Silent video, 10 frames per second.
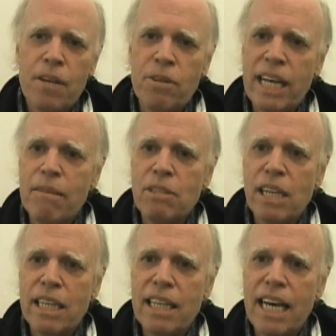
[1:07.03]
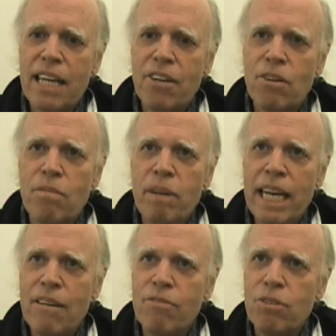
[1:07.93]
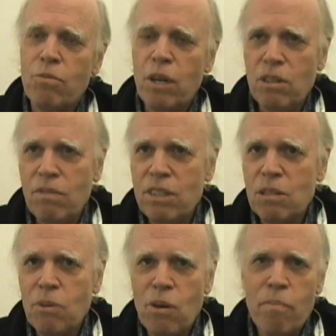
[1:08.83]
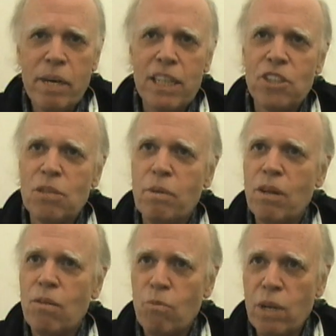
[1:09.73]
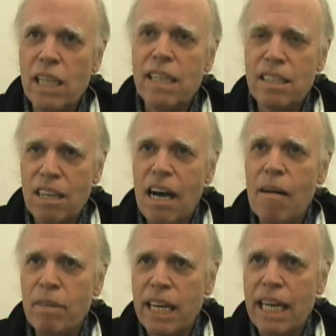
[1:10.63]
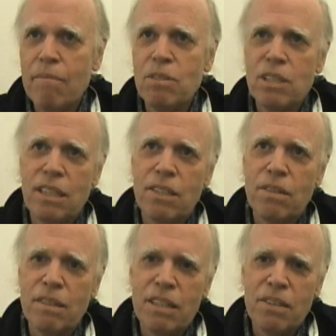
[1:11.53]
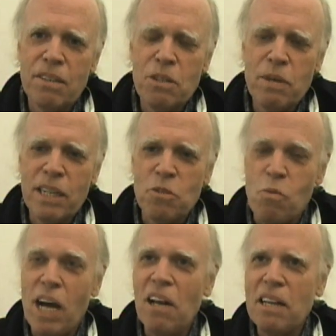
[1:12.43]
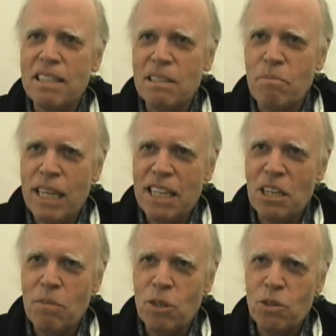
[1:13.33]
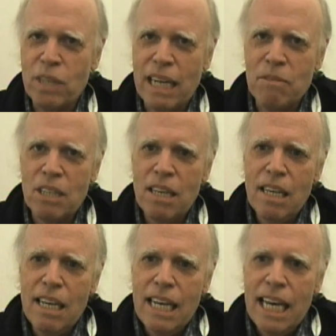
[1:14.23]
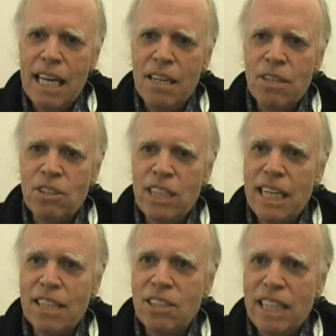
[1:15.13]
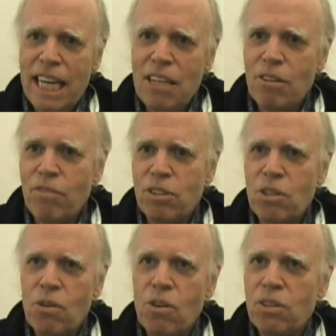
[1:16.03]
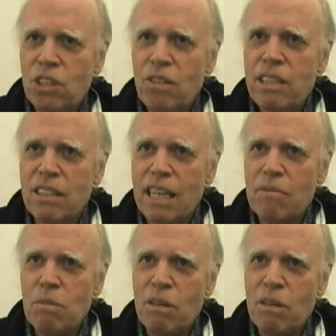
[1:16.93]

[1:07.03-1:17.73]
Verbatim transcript: other games like that that are made for relatively small budgets but are really top games. They're, they're doing as well as many of the commercial games. And they're setting a standard for so called serious games.